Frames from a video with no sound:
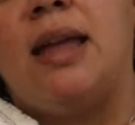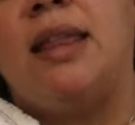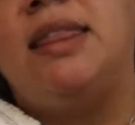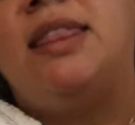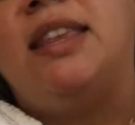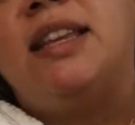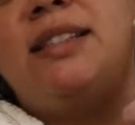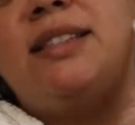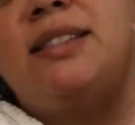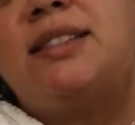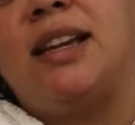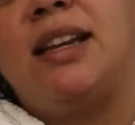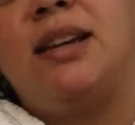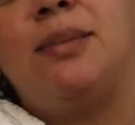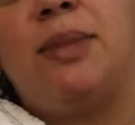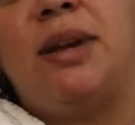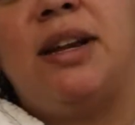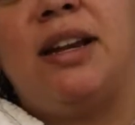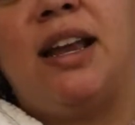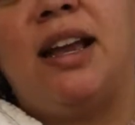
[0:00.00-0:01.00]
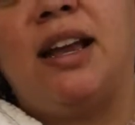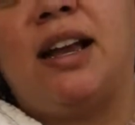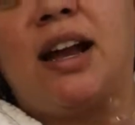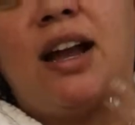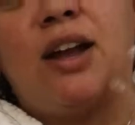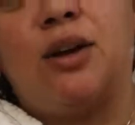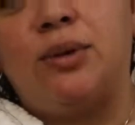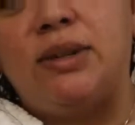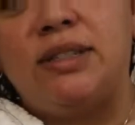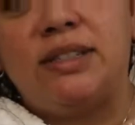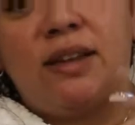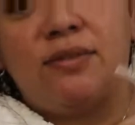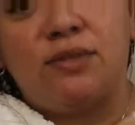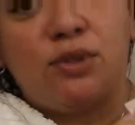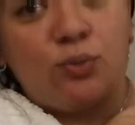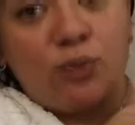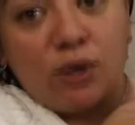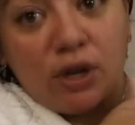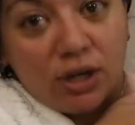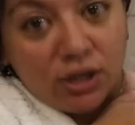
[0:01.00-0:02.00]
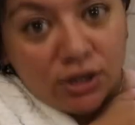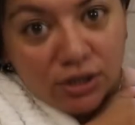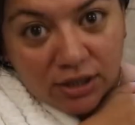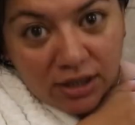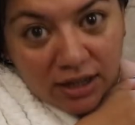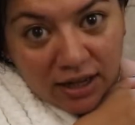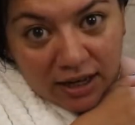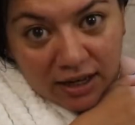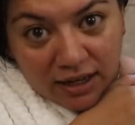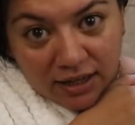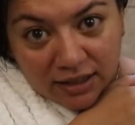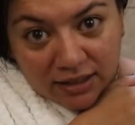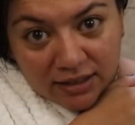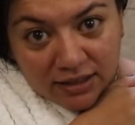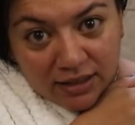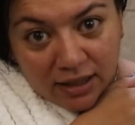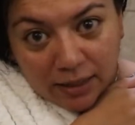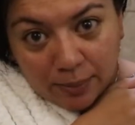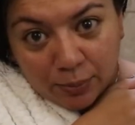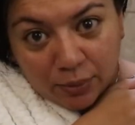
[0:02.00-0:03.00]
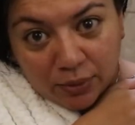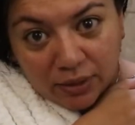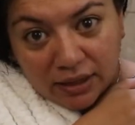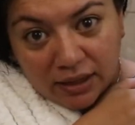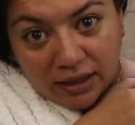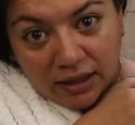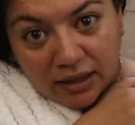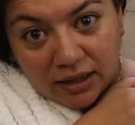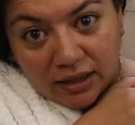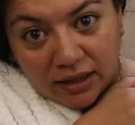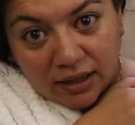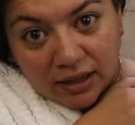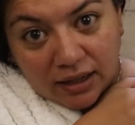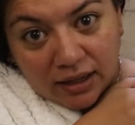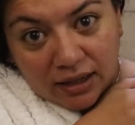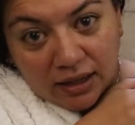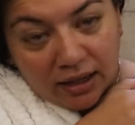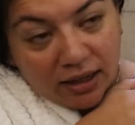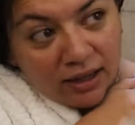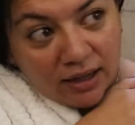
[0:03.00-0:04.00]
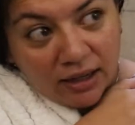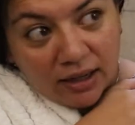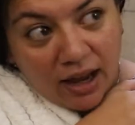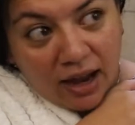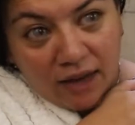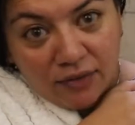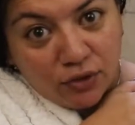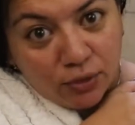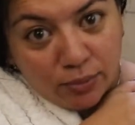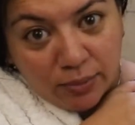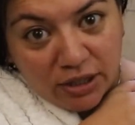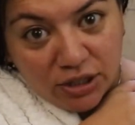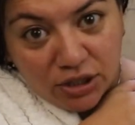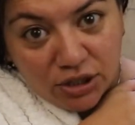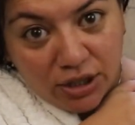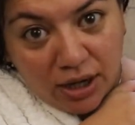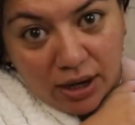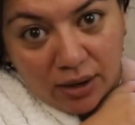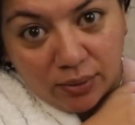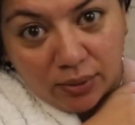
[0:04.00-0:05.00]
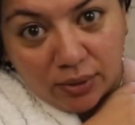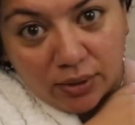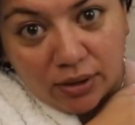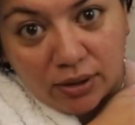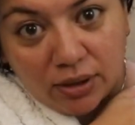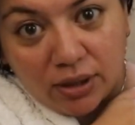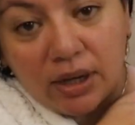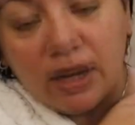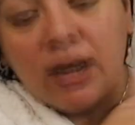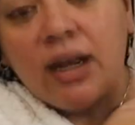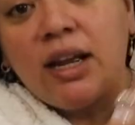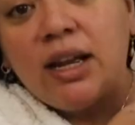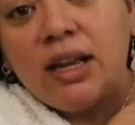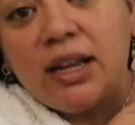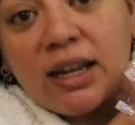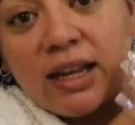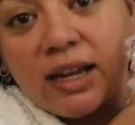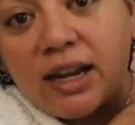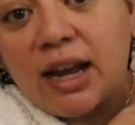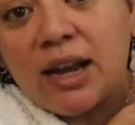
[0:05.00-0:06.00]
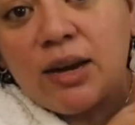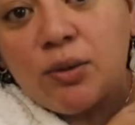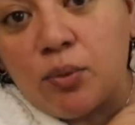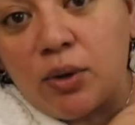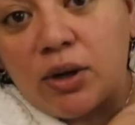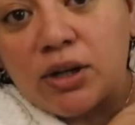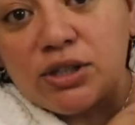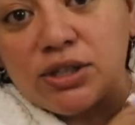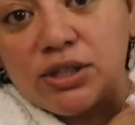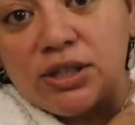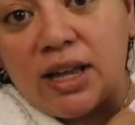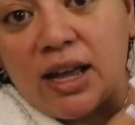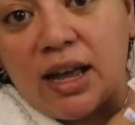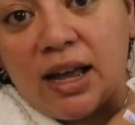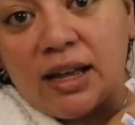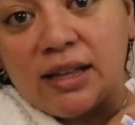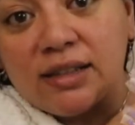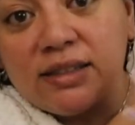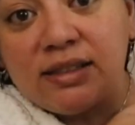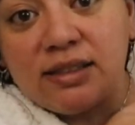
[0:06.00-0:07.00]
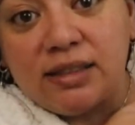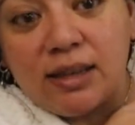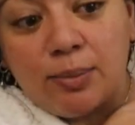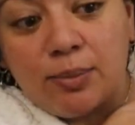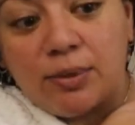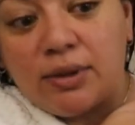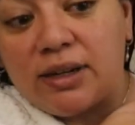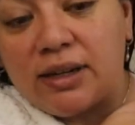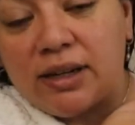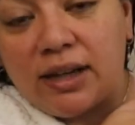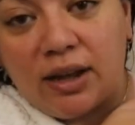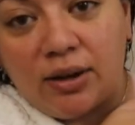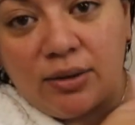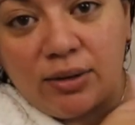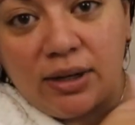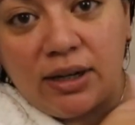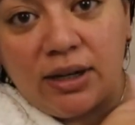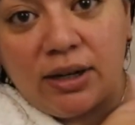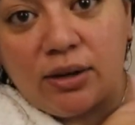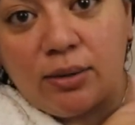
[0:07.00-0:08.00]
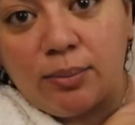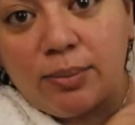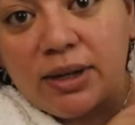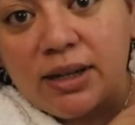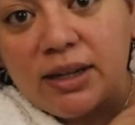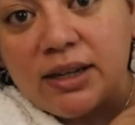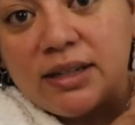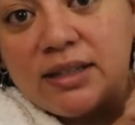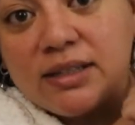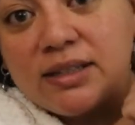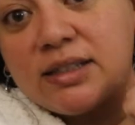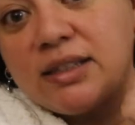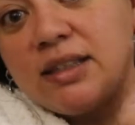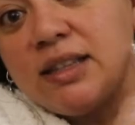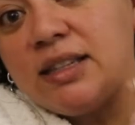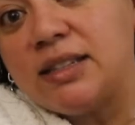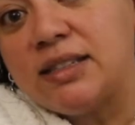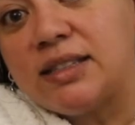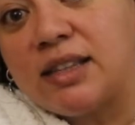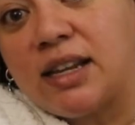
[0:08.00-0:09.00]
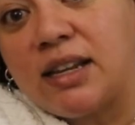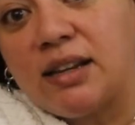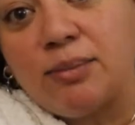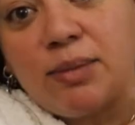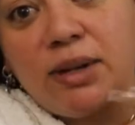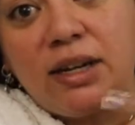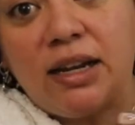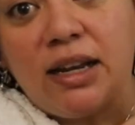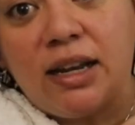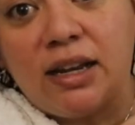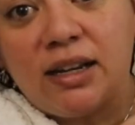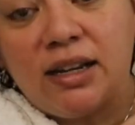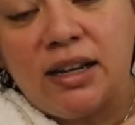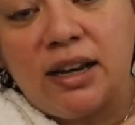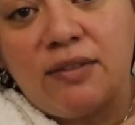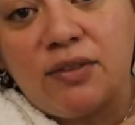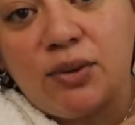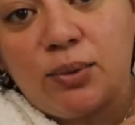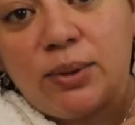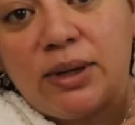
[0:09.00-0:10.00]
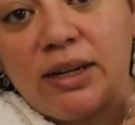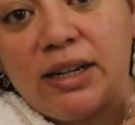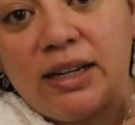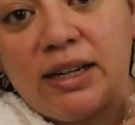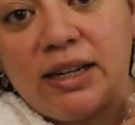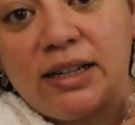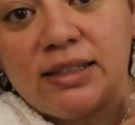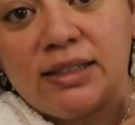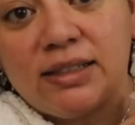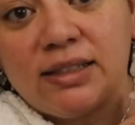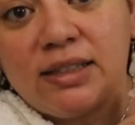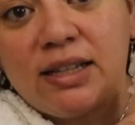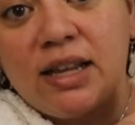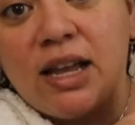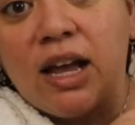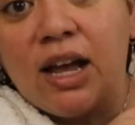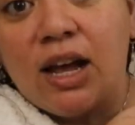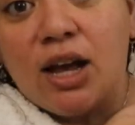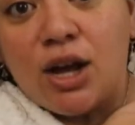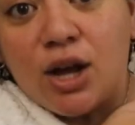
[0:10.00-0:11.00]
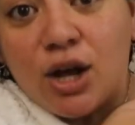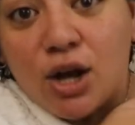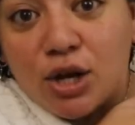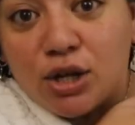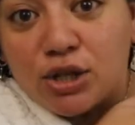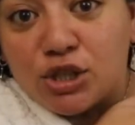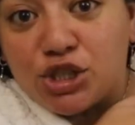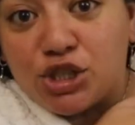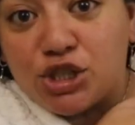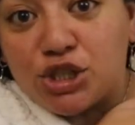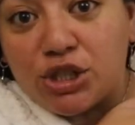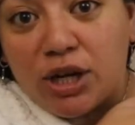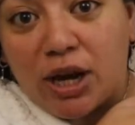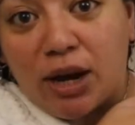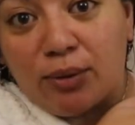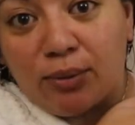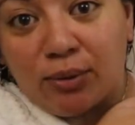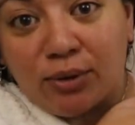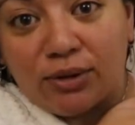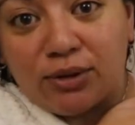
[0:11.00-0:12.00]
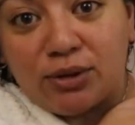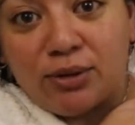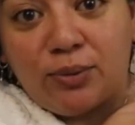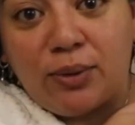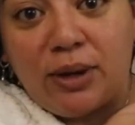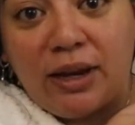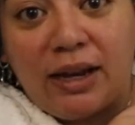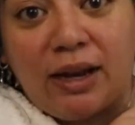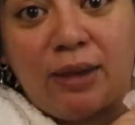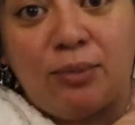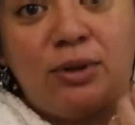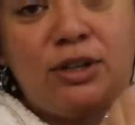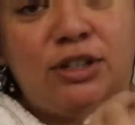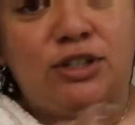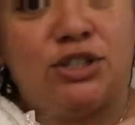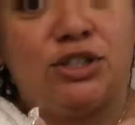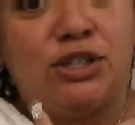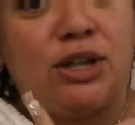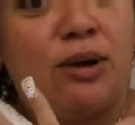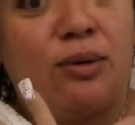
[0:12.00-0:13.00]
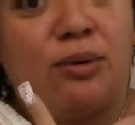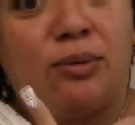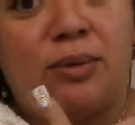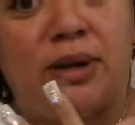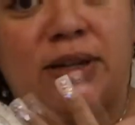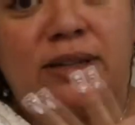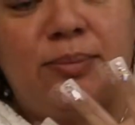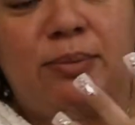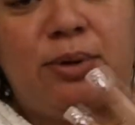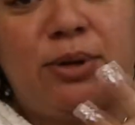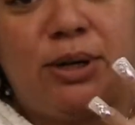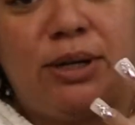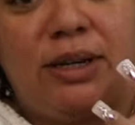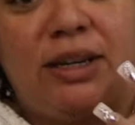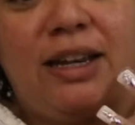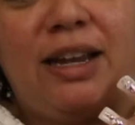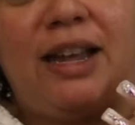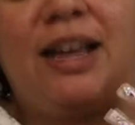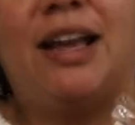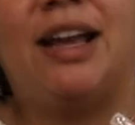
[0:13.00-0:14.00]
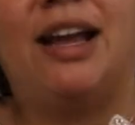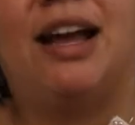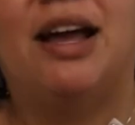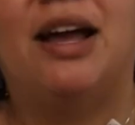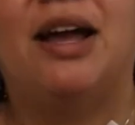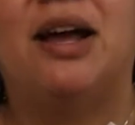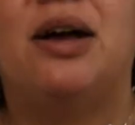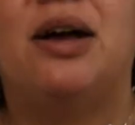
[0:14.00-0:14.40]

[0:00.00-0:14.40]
This side of my neck, I always have to wash like separate after my shower. Like I wash that separately out here because this side of my neck never really gets showered the way I want to shower my body.